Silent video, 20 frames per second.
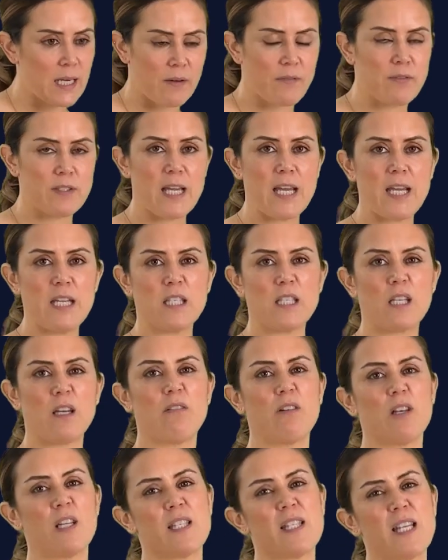of data,
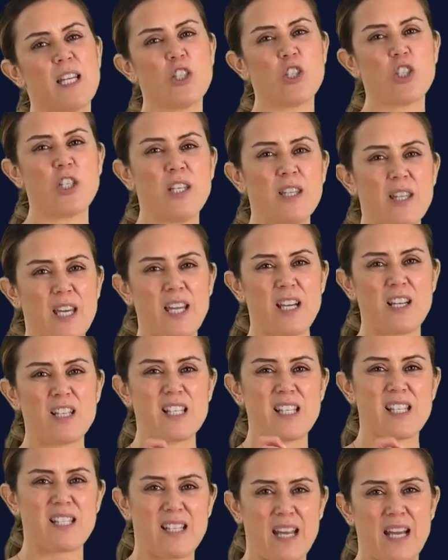and essentially they are
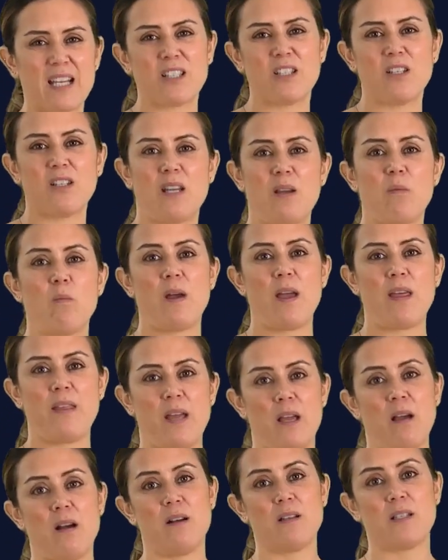stagnant in where
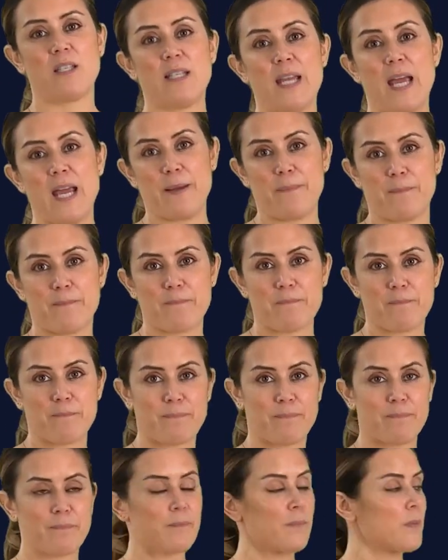they are today.
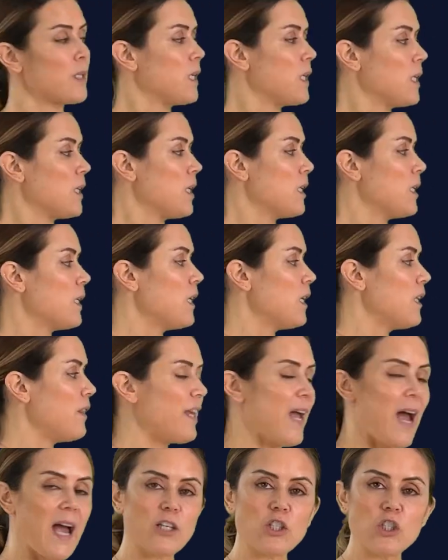
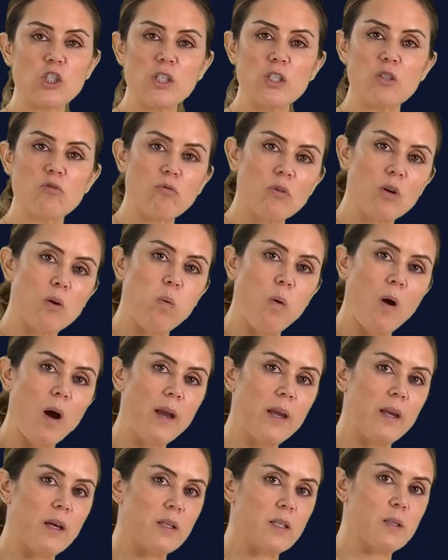The actions
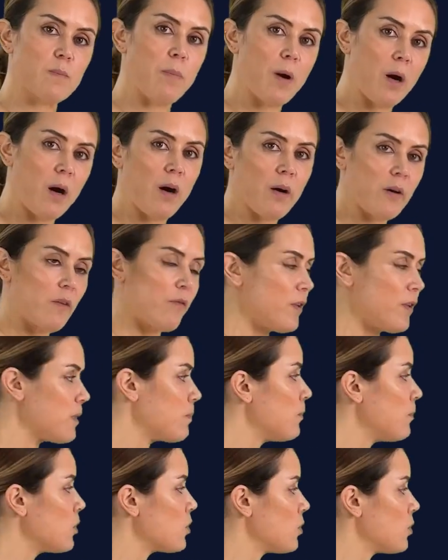required as part of this
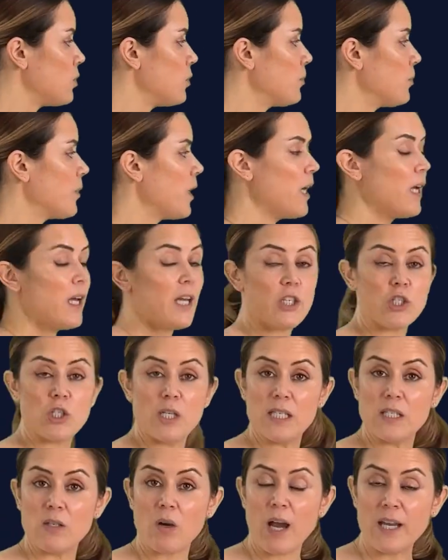model is you
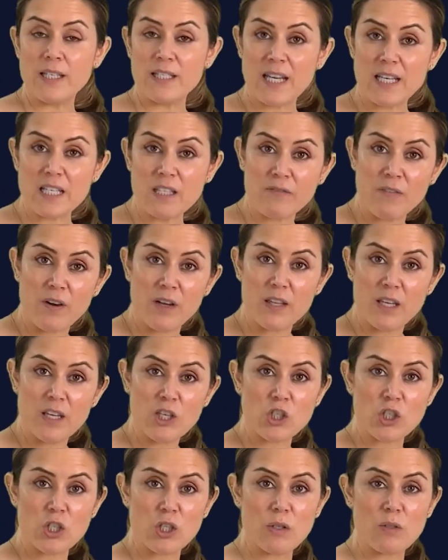need to identify the
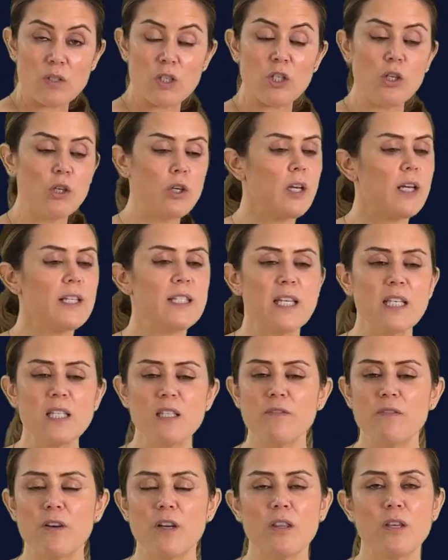issues, and you can
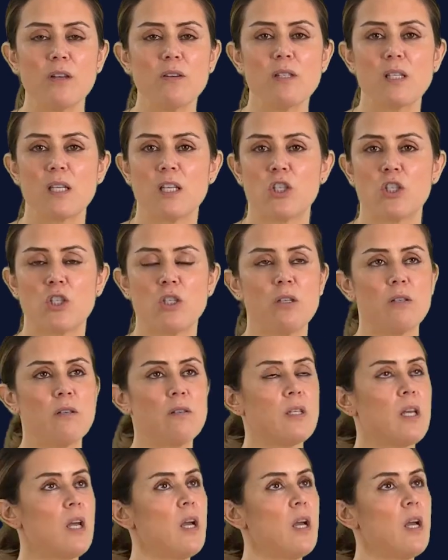identify those issues